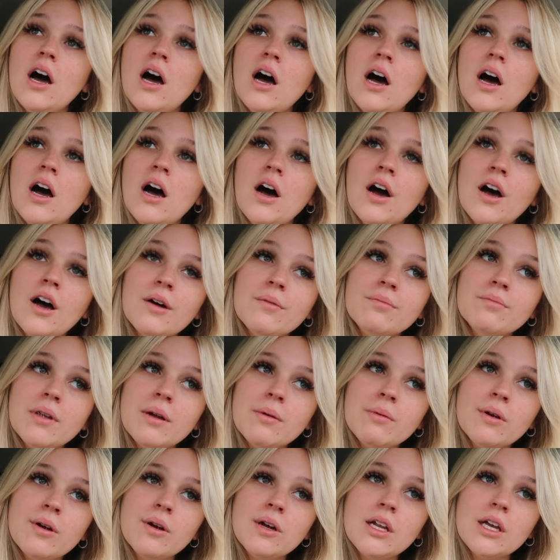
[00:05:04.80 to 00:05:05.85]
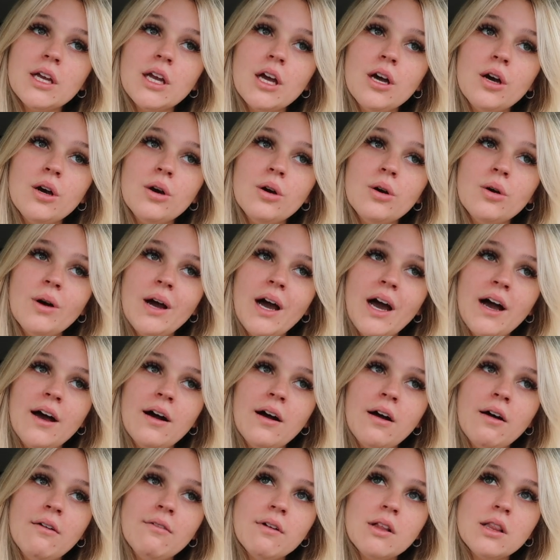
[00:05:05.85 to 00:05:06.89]
Um, I'm going to go
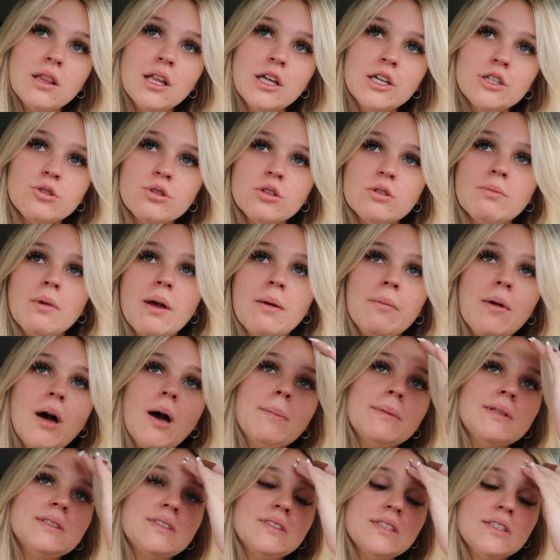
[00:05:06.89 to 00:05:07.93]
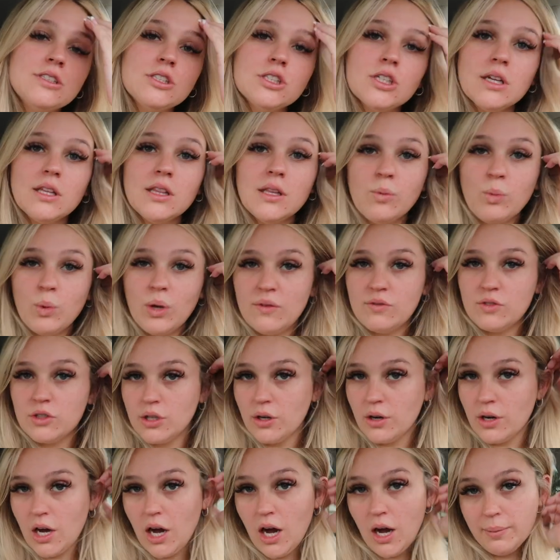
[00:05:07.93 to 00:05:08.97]
have lunch with my mom and sister and then we have
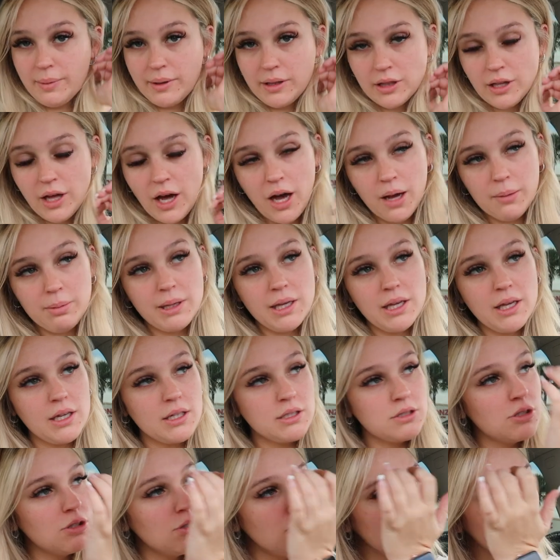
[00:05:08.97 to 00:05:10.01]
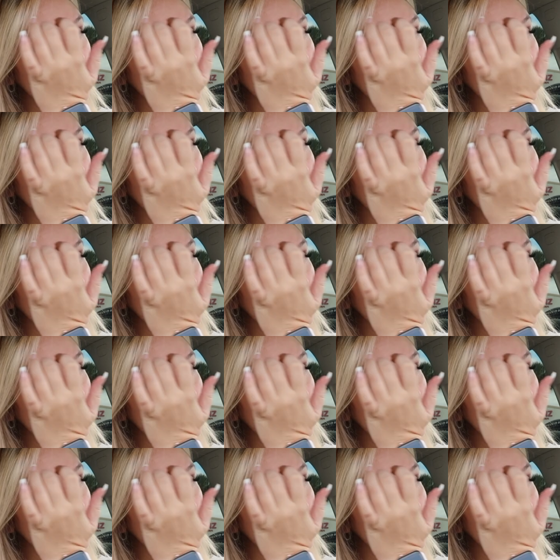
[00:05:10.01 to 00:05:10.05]
to go to Hobby Lobby